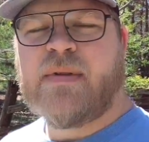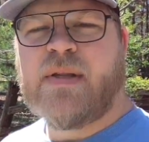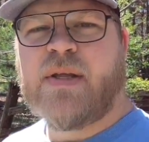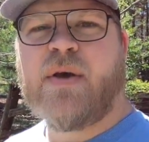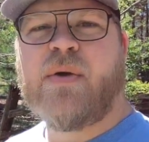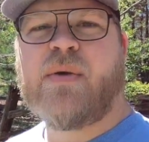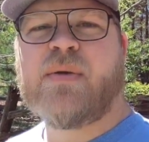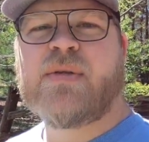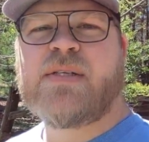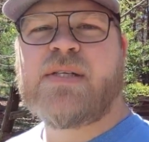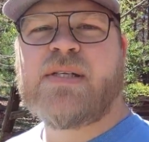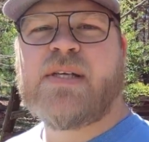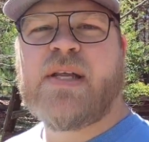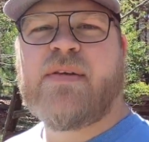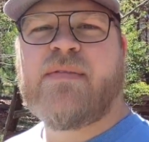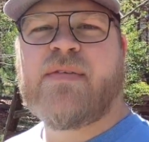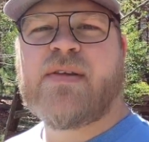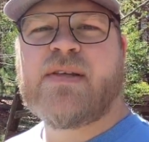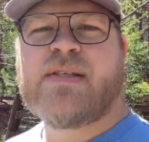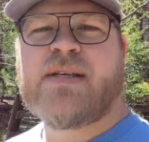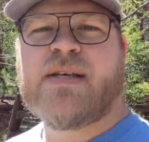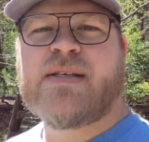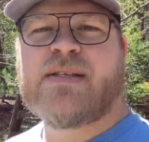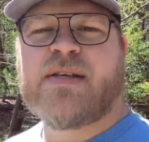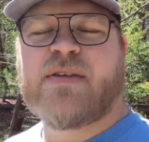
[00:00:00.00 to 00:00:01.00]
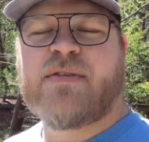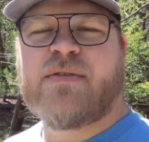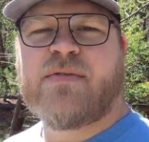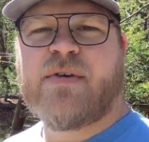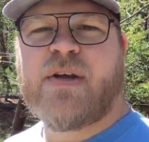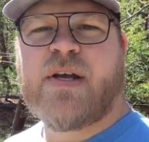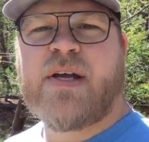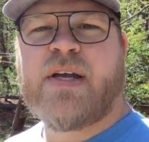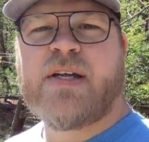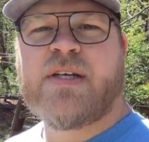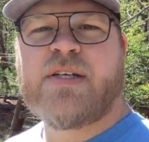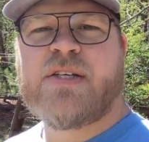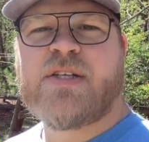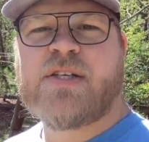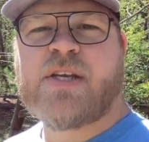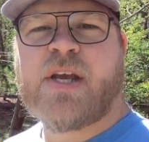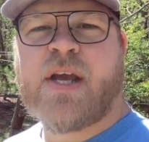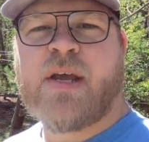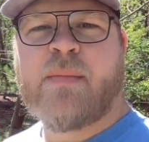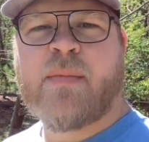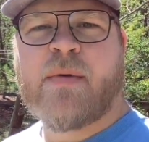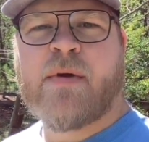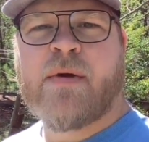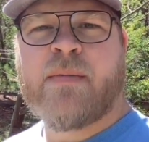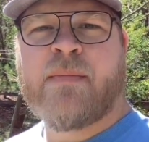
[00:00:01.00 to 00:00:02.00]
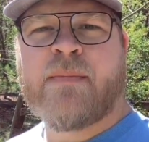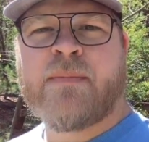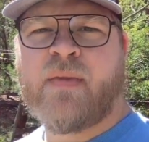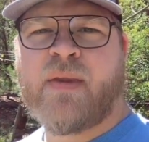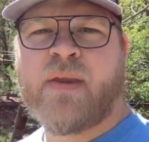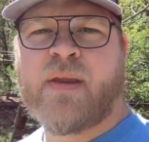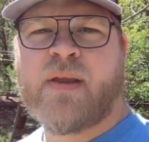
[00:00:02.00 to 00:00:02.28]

The old Stevens has a 3-inch chamber,